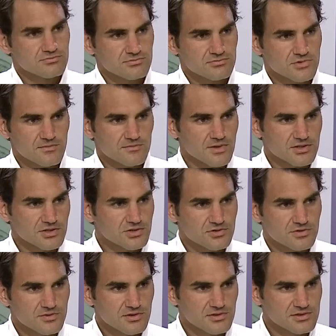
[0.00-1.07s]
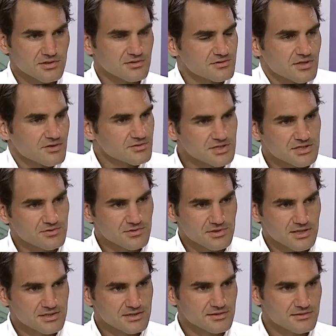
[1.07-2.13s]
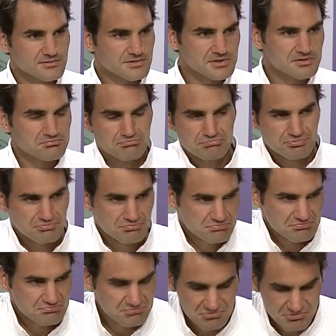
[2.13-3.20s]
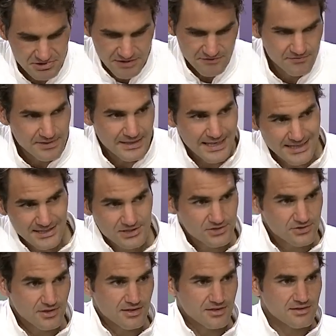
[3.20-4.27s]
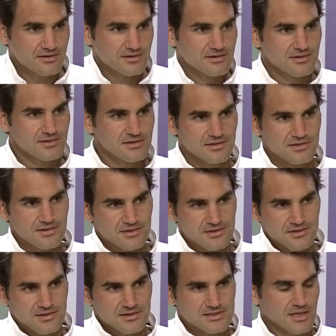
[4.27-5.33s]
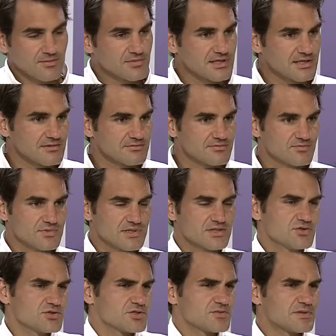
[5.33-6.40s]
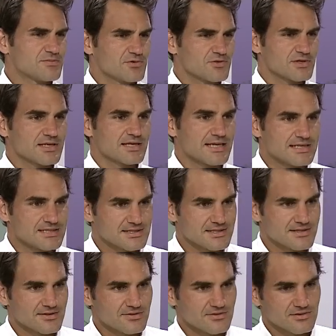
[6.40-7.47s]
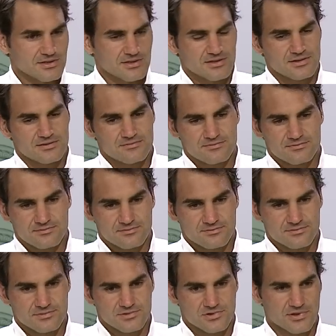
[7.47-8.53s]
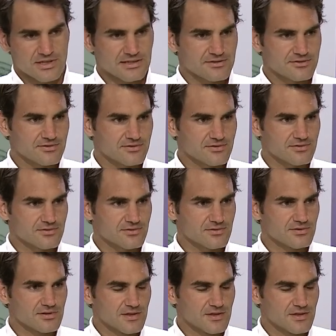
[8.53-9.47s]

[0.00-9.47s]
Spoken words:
Not much, to be honest. Not, no, this one doesn't give me extra something. It used to be more the case, you know, trying to